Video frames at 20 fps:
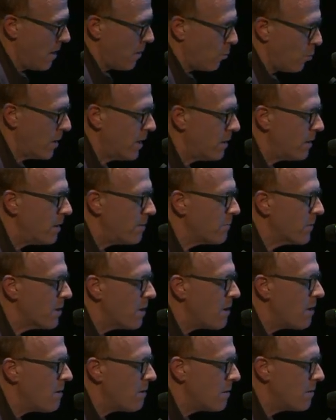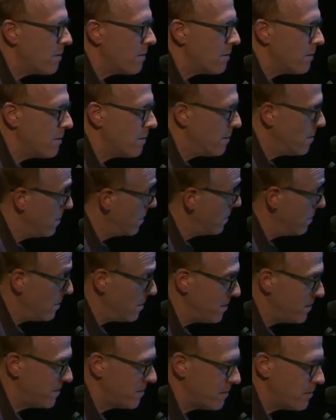when I'm
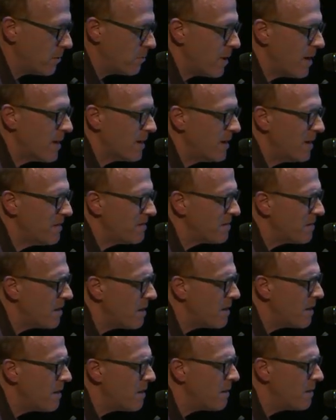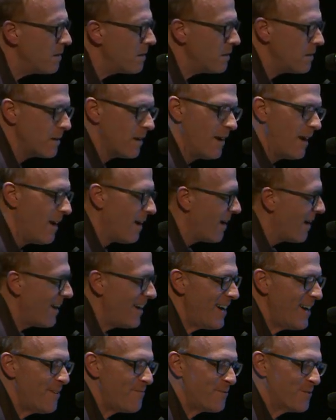gone, so I guess I'll
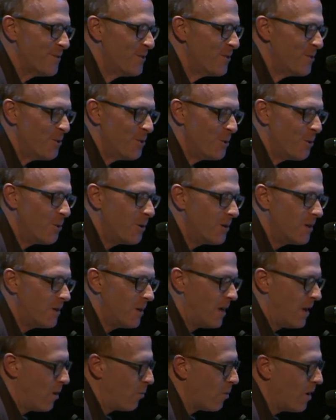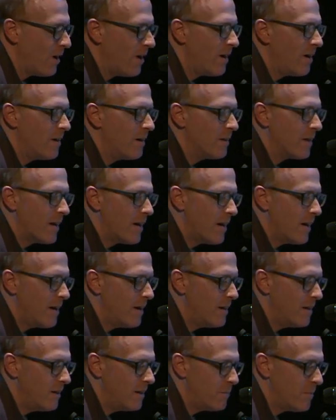have to do it while
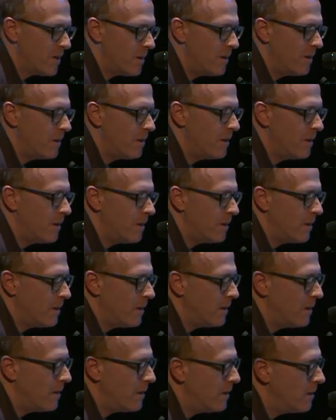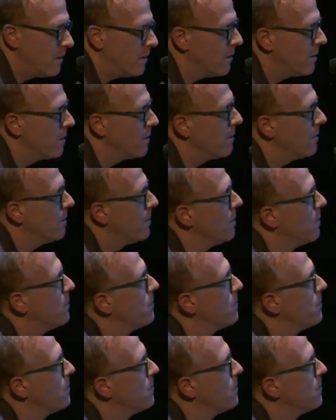I'm here.